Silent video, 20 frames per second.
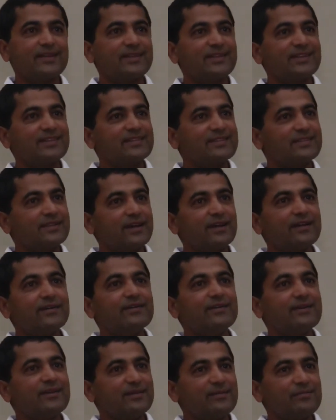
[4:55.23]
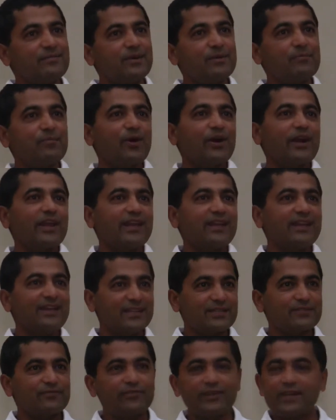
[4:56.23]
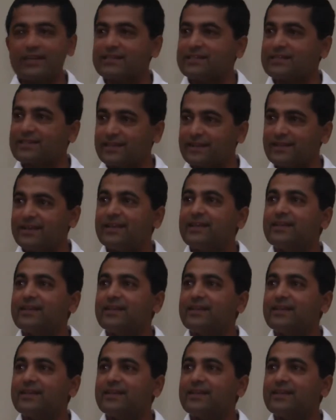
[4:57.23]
This body is finished.